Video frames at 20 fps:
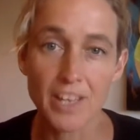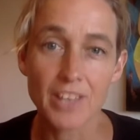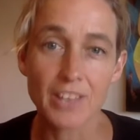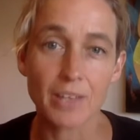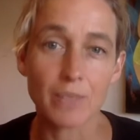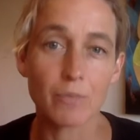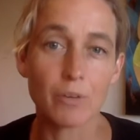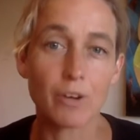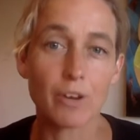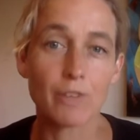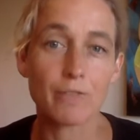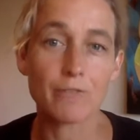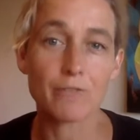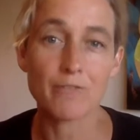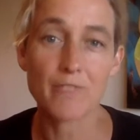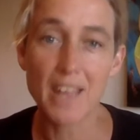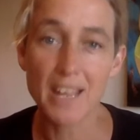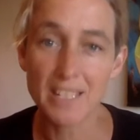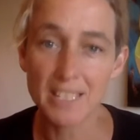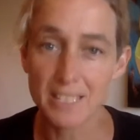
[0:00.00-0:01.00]
then we're
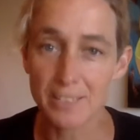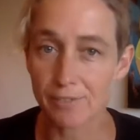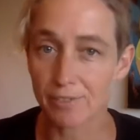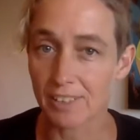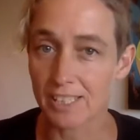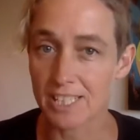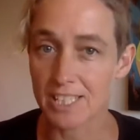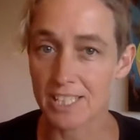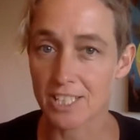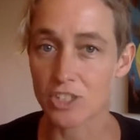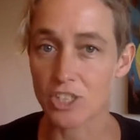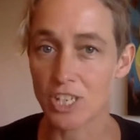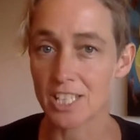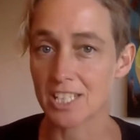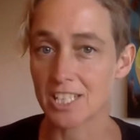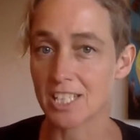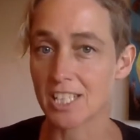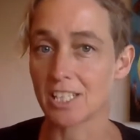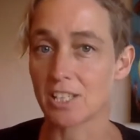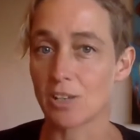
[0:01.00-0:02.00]
effectively
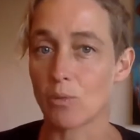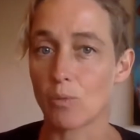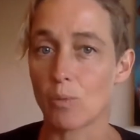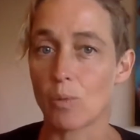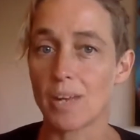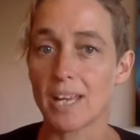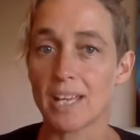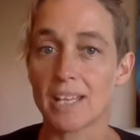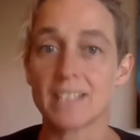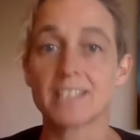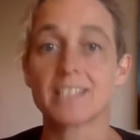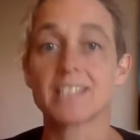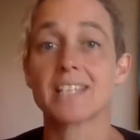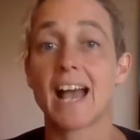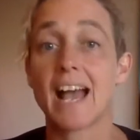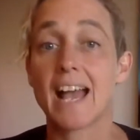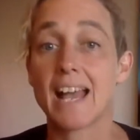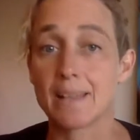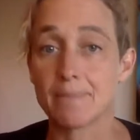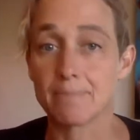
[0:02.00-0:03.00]
suggesting that we are the
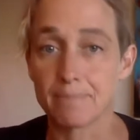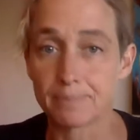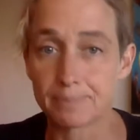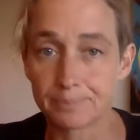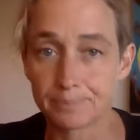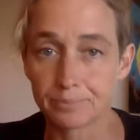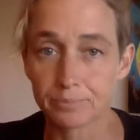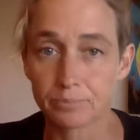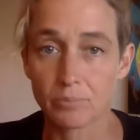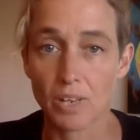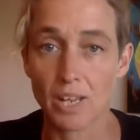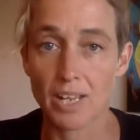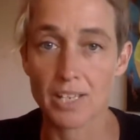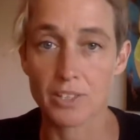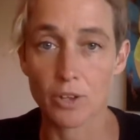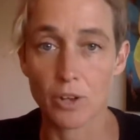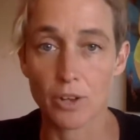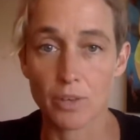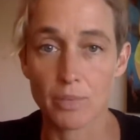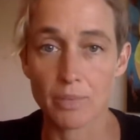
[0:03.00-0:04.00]
same
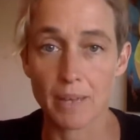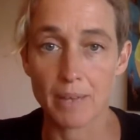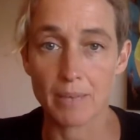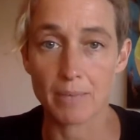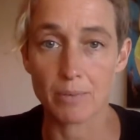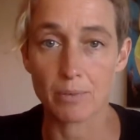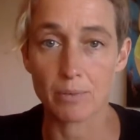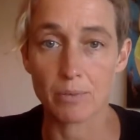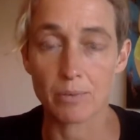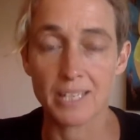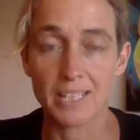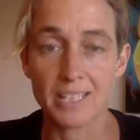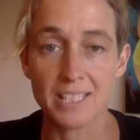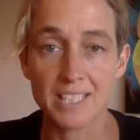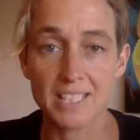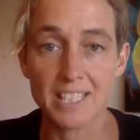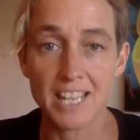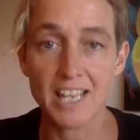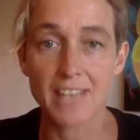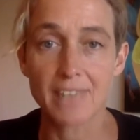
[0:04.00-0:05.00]
as other people,
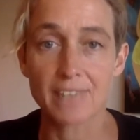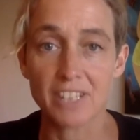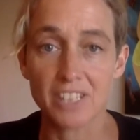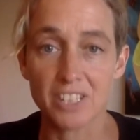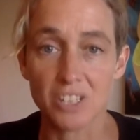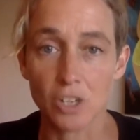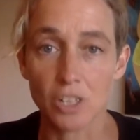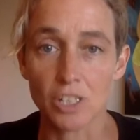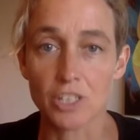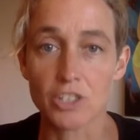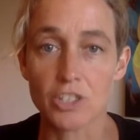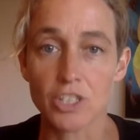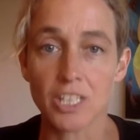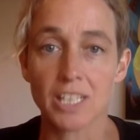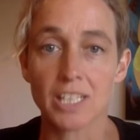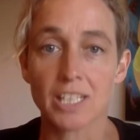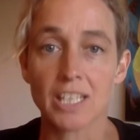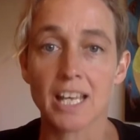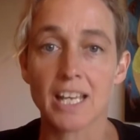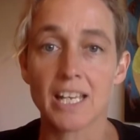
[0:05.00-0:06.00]
instead of
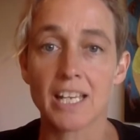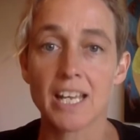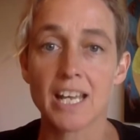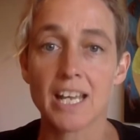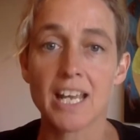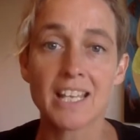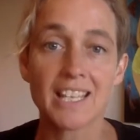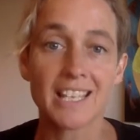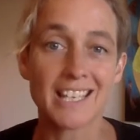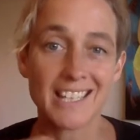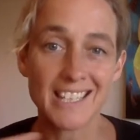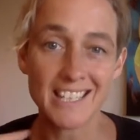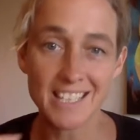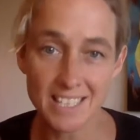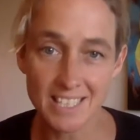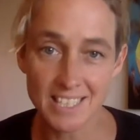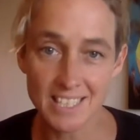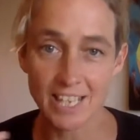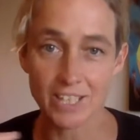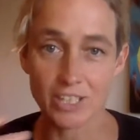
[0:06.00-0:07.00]
acknowledging that the
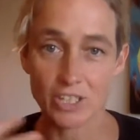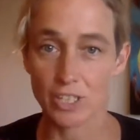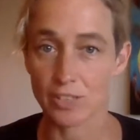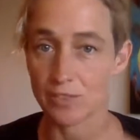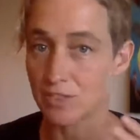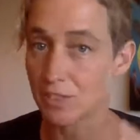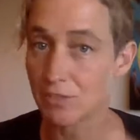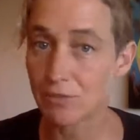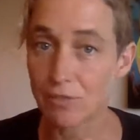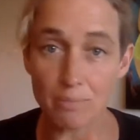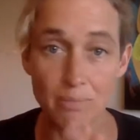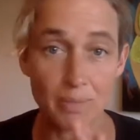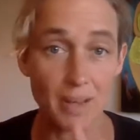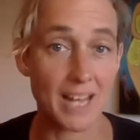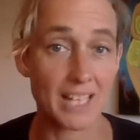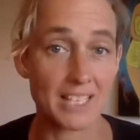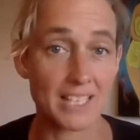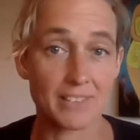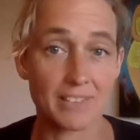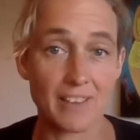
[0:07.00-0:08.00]
intersection of different
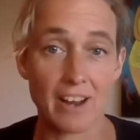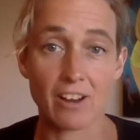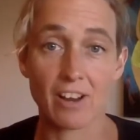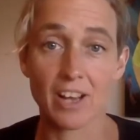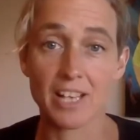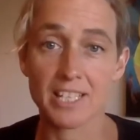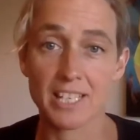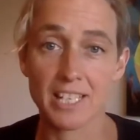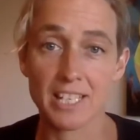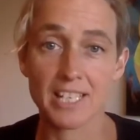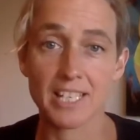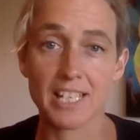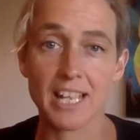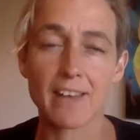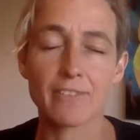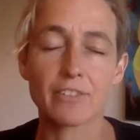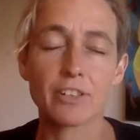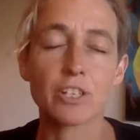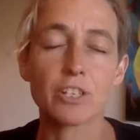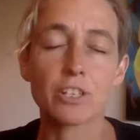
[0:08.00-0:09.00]
parts of our identity
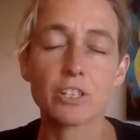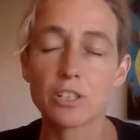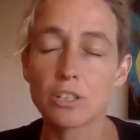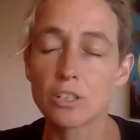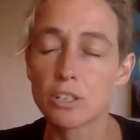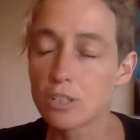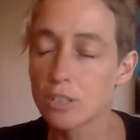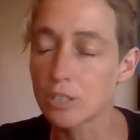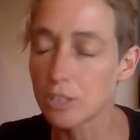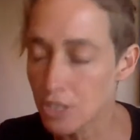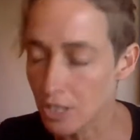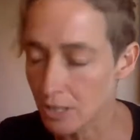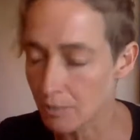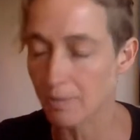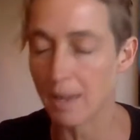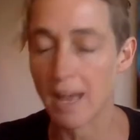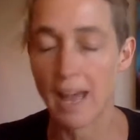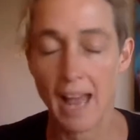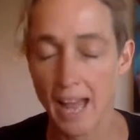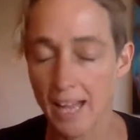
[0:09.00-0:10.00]
have a huge
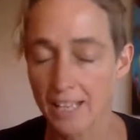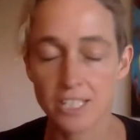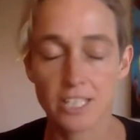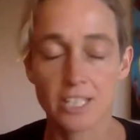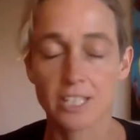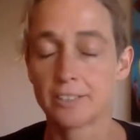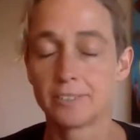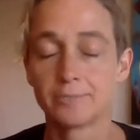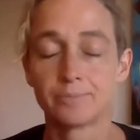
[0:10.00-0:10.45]
impact